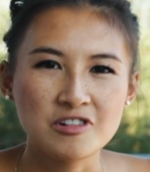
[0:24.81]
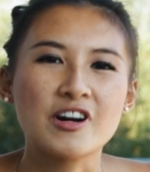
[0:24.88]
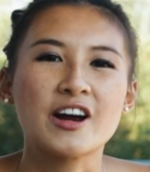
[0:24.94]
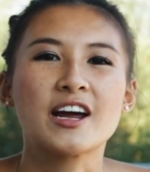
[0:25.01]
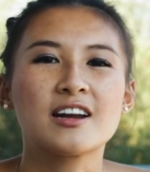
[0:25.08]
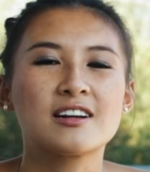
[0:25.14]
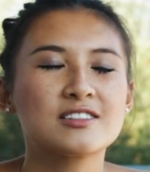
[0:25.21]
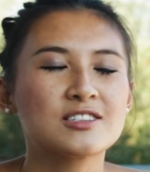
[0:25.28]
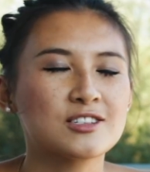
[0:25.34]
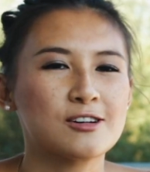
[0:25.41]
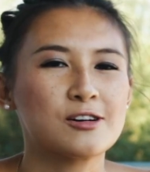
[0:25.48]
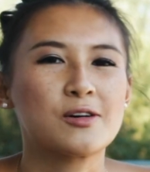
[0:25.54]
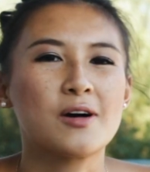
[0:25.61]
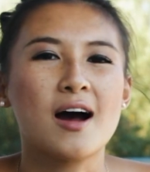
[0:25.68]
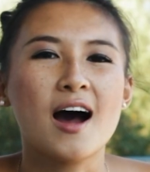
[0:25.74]
Right,
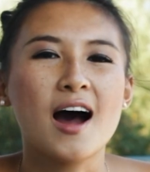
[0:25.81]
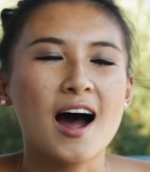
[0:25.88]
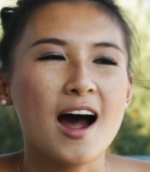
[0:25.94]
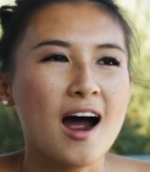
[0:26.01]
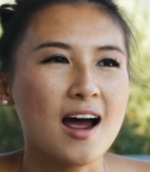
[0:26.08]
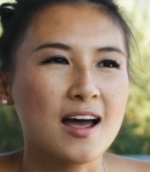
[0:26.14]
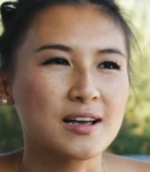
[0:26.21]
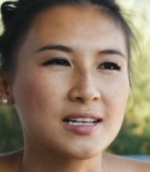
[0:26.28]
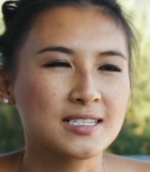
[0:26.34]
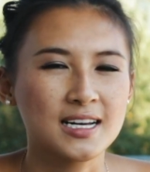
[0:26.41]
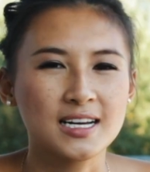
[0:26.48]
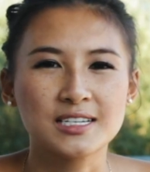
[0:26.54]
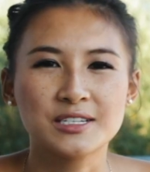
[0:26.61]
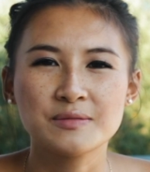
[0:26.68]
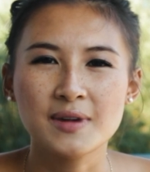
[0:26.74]
so I
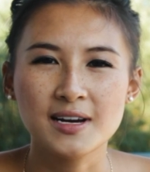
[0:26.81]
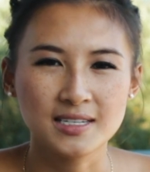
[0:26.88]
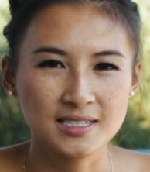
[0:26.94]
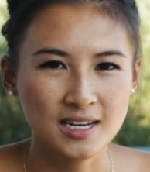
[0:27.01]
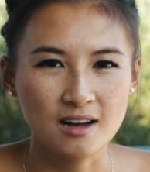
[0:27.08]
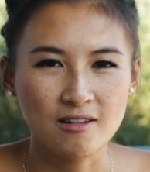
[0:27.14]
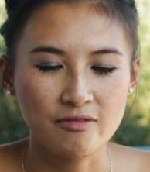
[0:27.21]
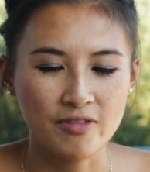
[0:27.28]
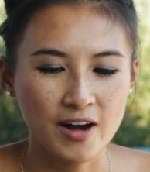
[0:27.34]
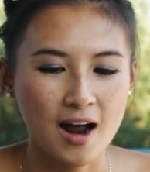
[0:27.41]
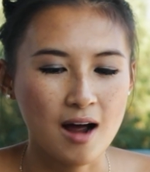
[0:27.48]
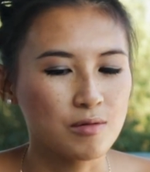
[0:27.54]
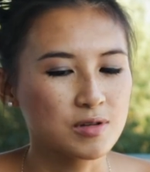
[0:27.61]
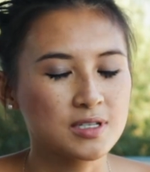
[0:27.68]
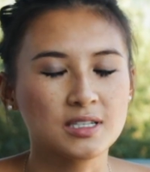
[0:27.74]
said to myself that
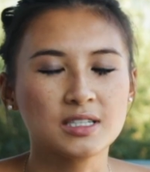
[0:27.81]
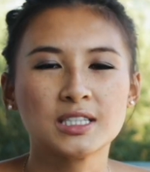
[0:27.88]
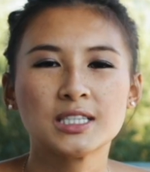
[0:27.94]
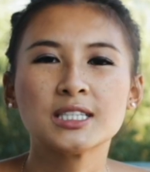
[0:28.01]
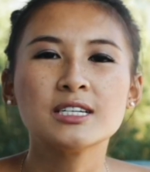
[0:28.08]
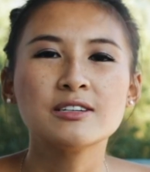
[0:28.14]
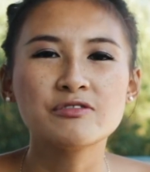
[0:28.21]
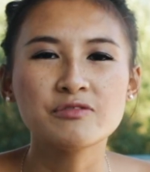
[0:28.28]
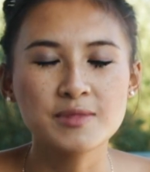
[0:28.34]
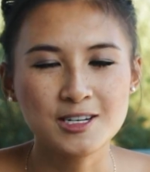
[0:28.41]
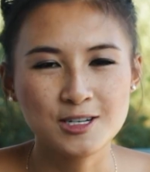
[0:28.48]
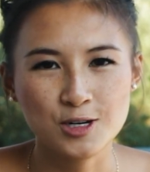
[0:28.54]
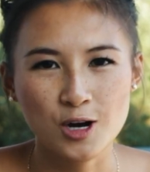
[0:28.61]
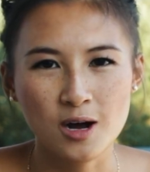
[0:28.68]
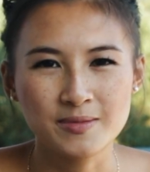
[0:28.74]
I was gonna leave
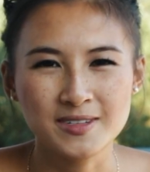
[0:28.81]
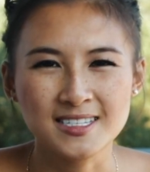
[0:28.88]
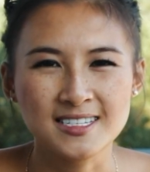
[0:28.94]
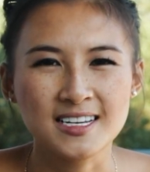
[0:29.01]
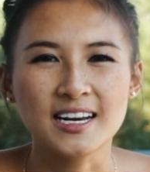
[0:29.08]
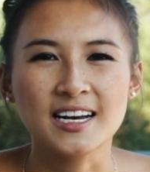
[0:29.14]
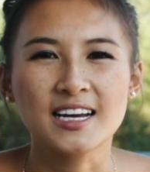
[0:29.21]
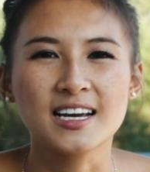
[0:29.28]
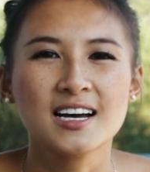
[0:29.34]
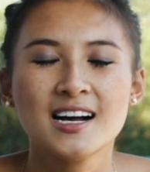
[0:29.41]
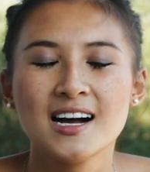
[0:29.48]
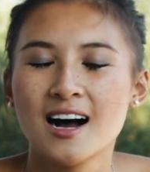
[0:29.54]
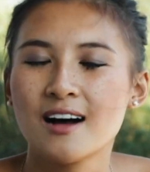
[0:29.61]
my job in Sydney.